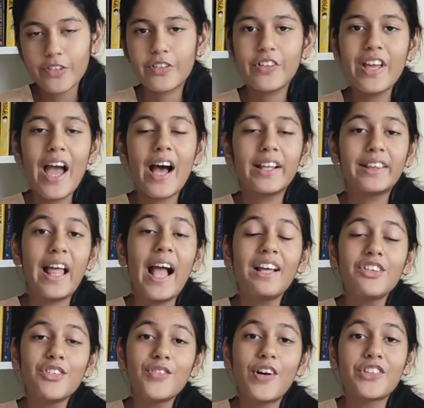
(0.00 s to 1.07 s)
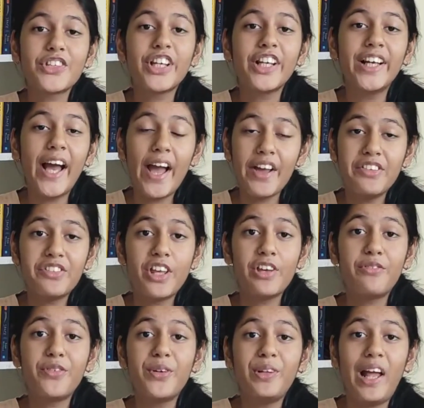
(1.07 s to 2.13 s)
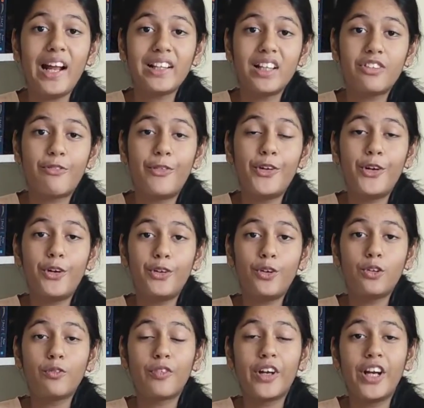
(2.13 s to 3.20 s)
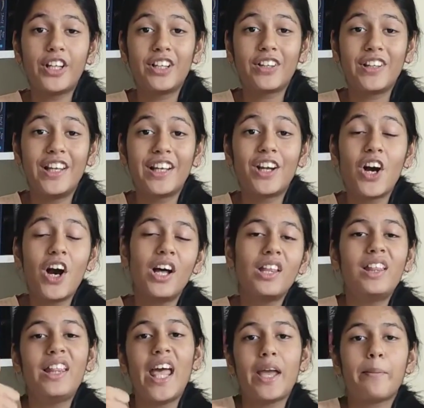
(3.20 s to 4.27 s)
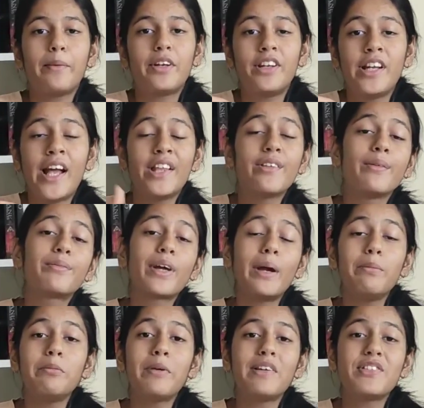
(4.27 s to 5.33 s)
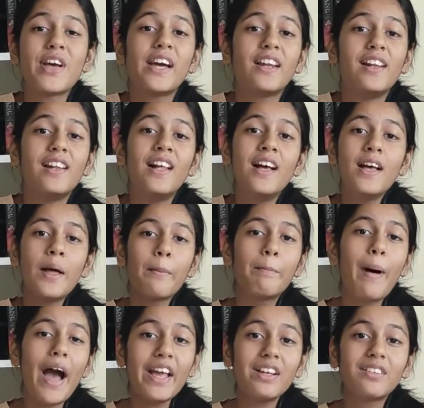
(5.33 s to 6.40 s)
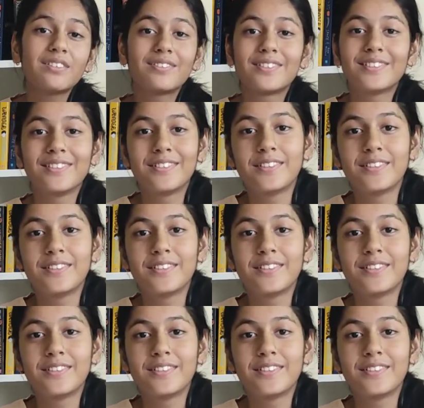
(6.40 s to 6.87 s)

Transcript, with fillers: so yeah thanks for watching guys if you like this video don't forget to click on like button and subscribe to my channel bye